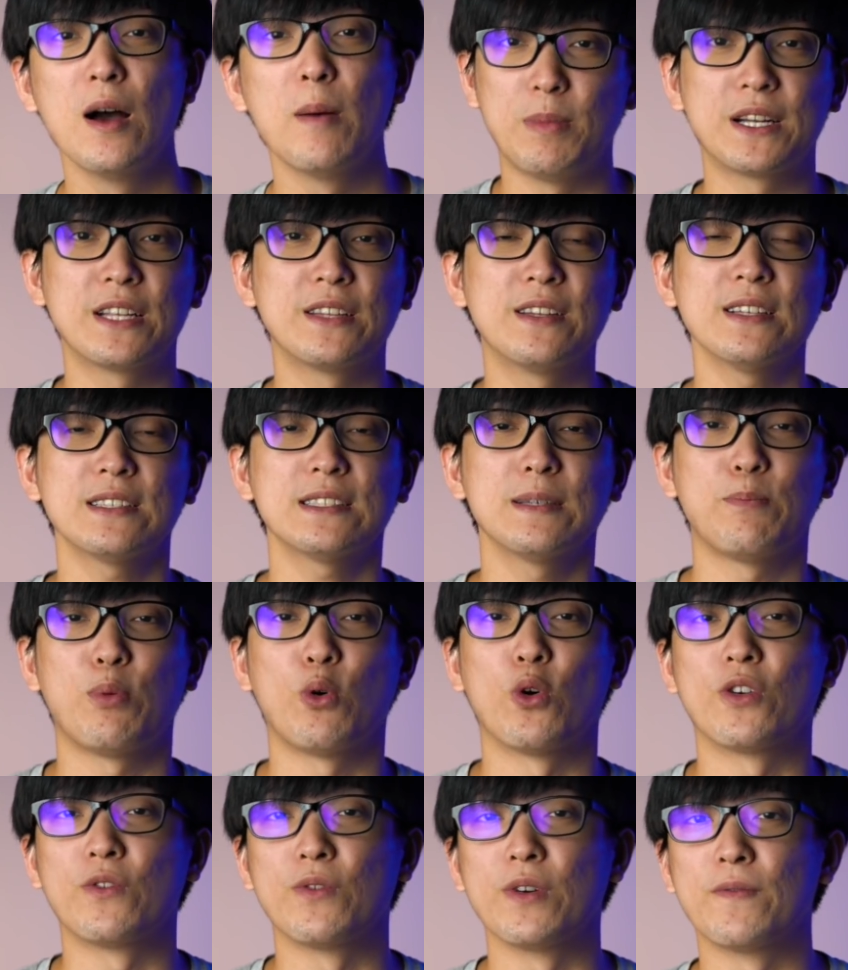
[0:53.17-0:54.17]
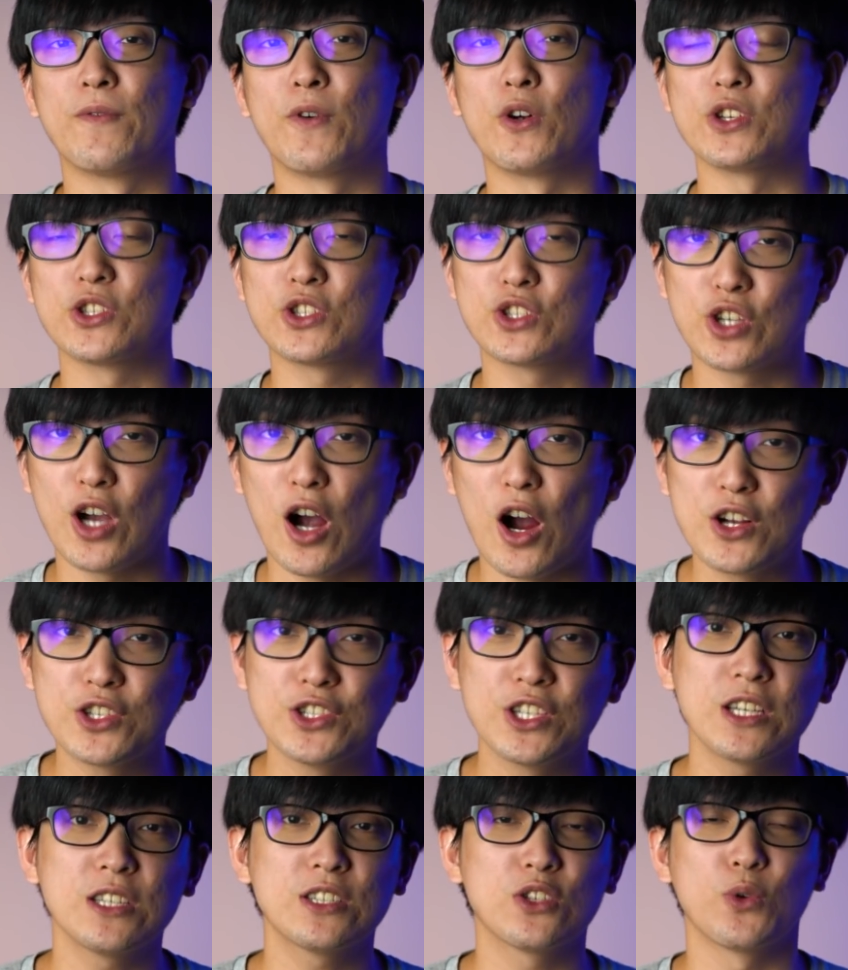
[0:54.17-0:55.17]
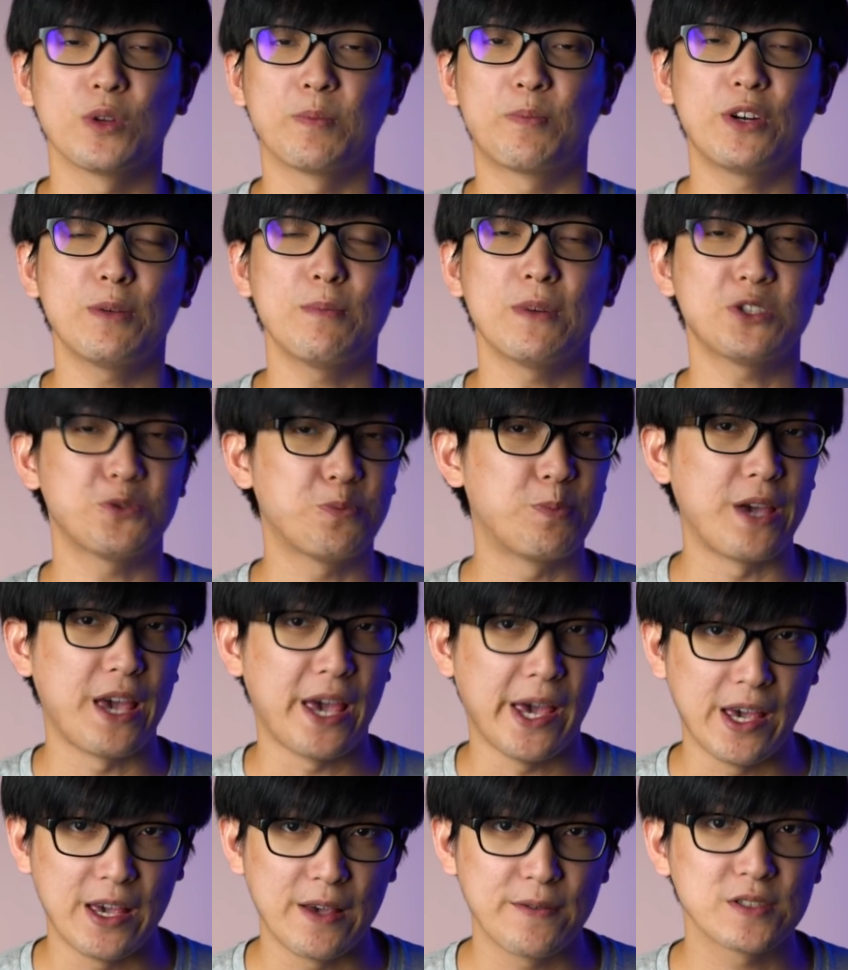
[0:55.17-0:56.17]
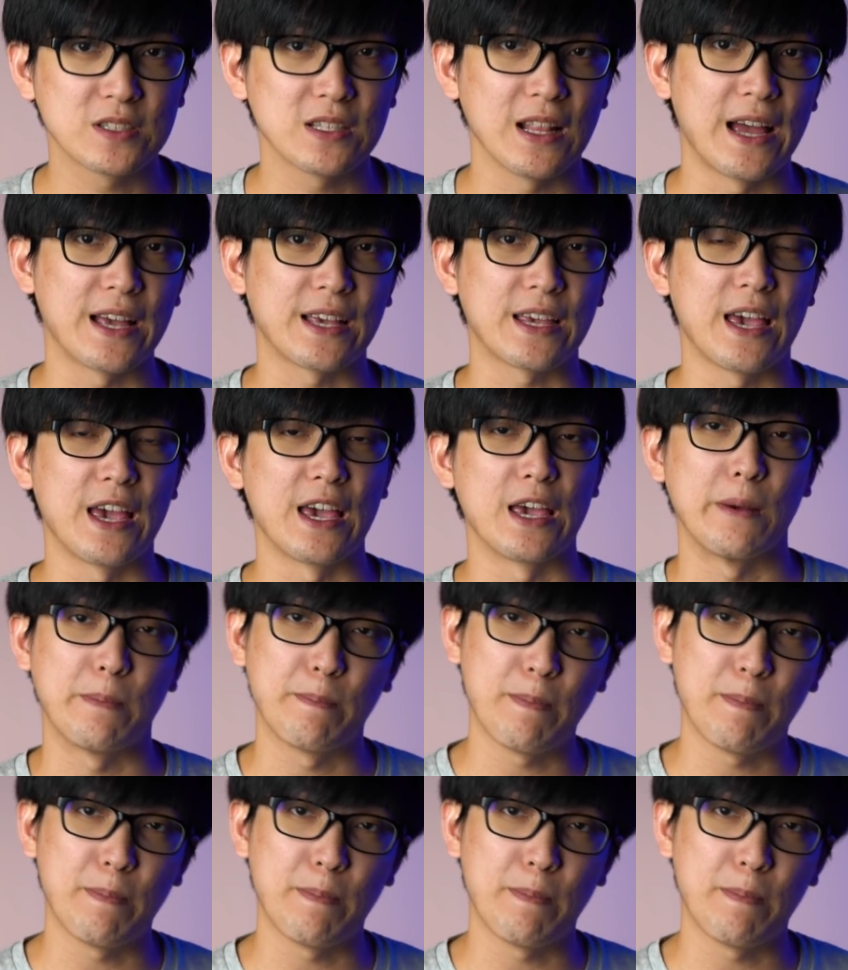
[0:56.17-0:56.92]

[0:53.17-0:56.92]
but it does support reverse charging, so it pretty much behaves like a